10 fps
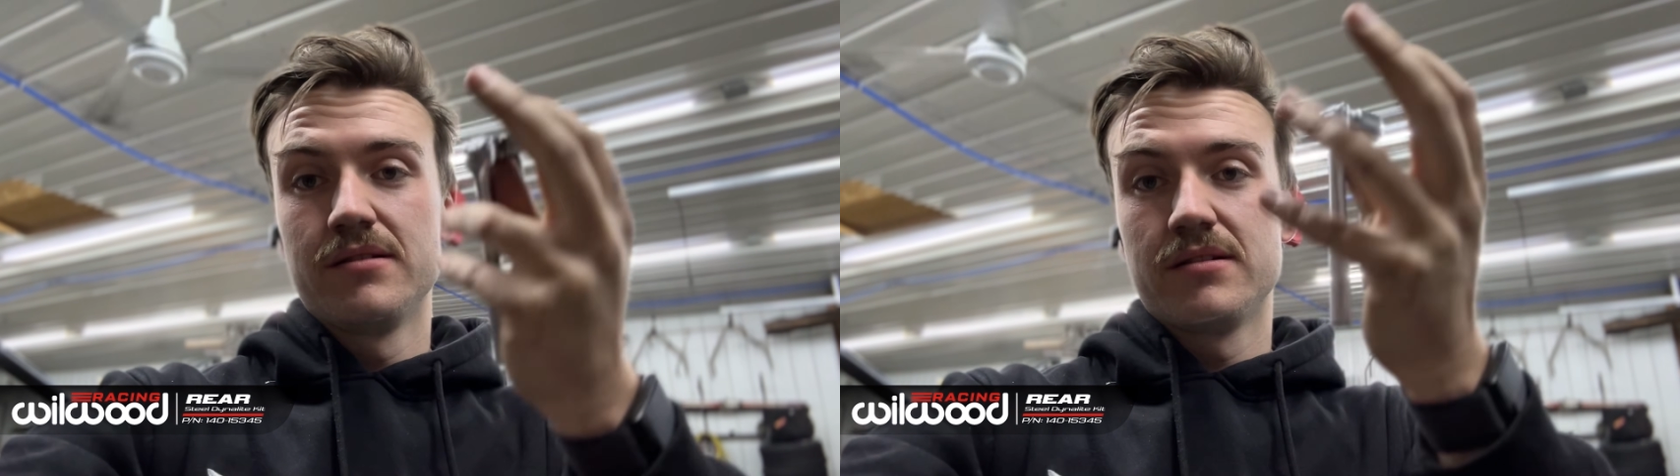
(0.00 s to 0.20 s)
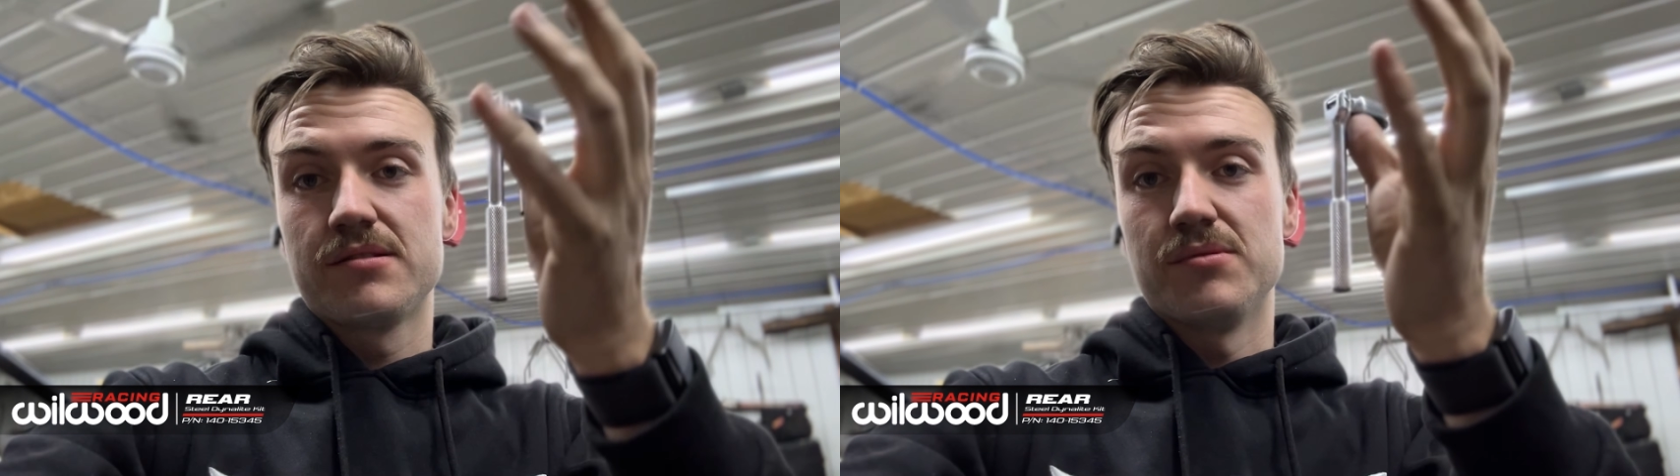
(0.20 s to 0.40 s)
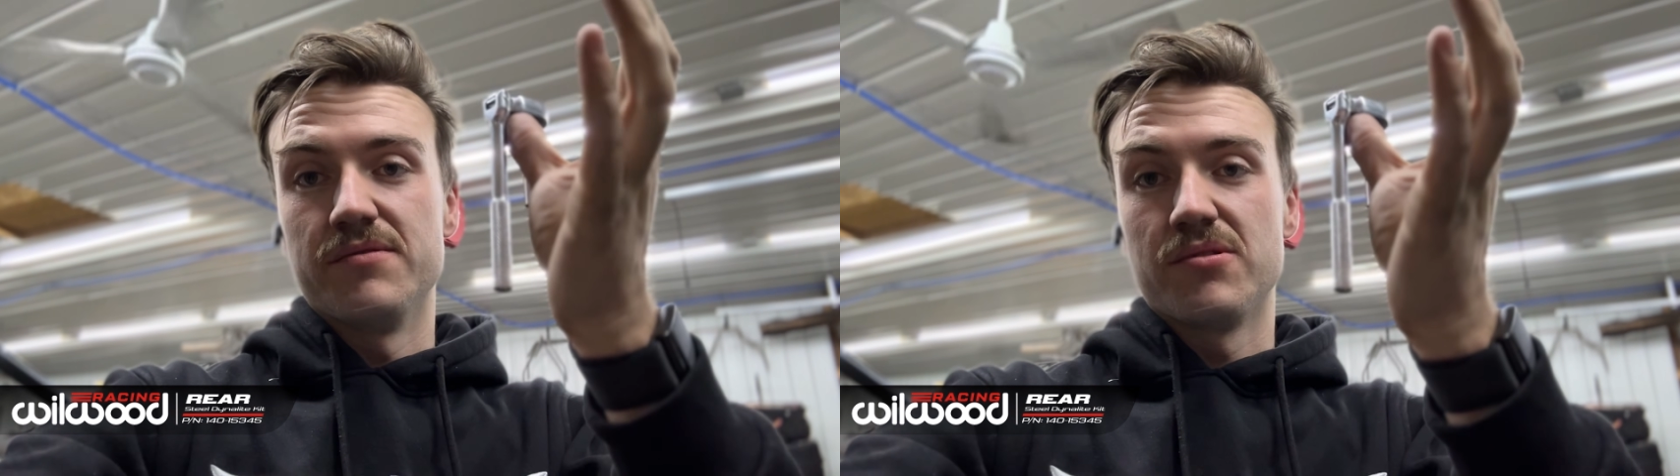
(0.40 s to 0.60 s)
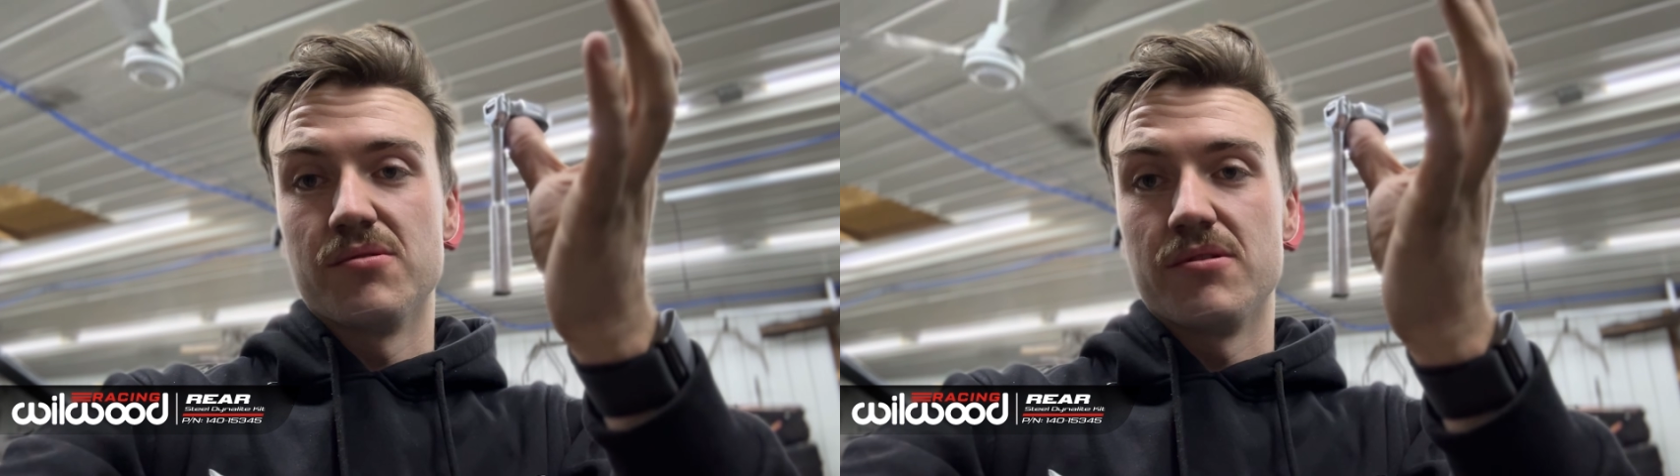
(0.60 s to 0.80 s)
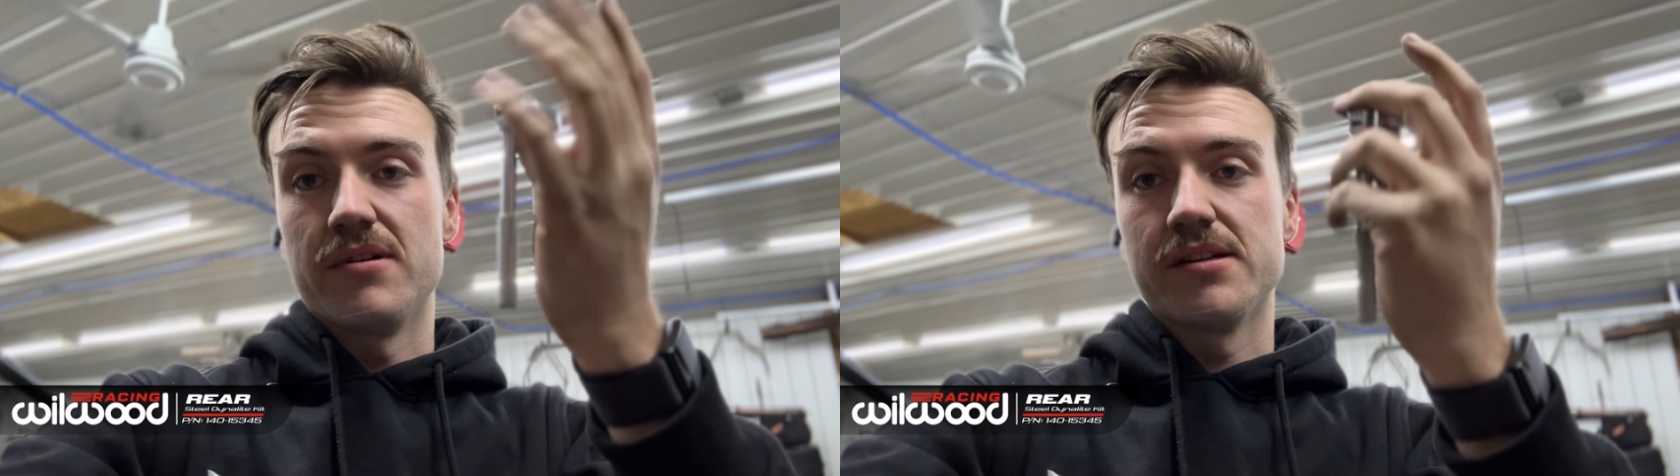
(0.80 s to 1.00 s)
Swivel
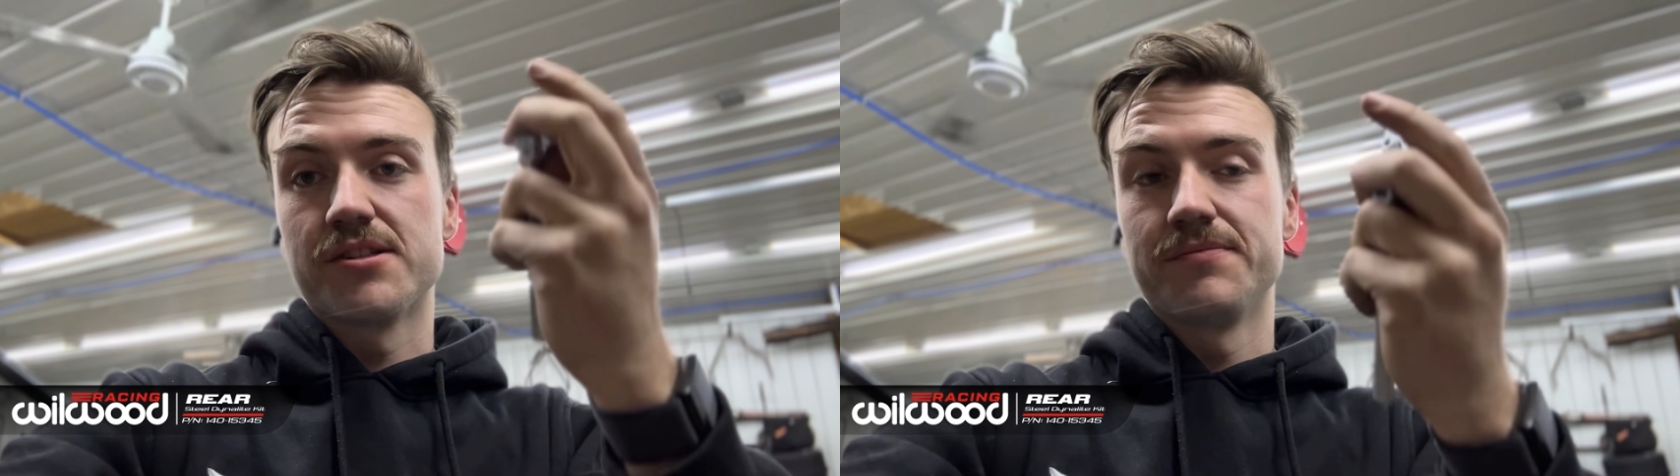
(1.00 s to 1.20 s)
1/4 inch.